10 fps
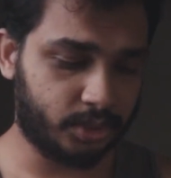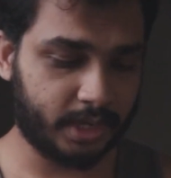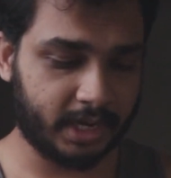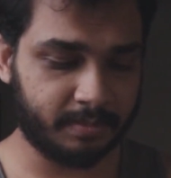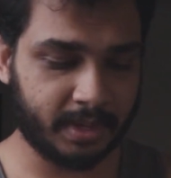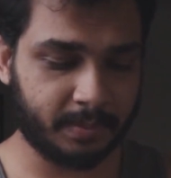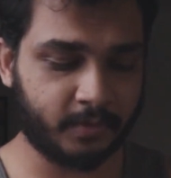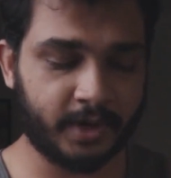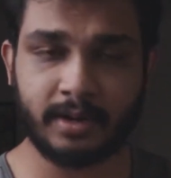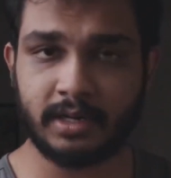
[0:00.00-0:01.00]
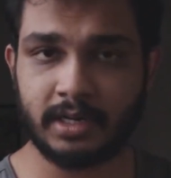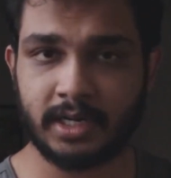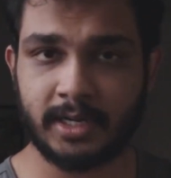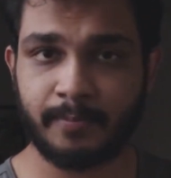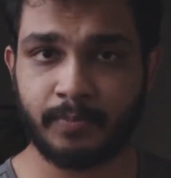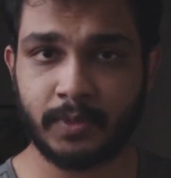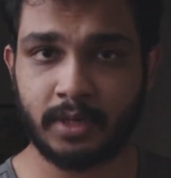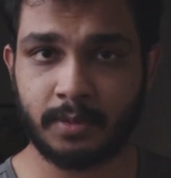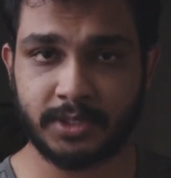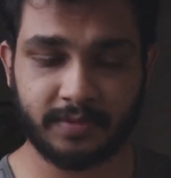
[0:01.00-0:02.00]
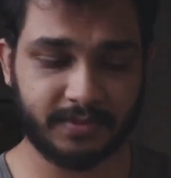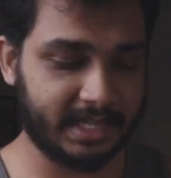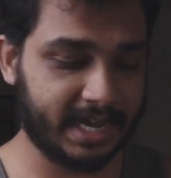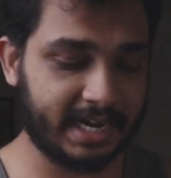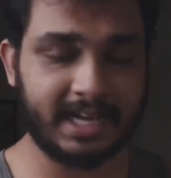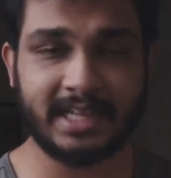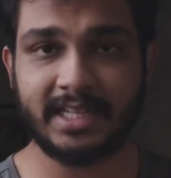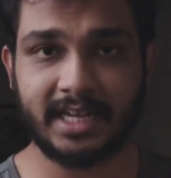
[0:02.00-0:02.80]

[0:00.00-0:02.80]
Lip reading: So you can map one option for that,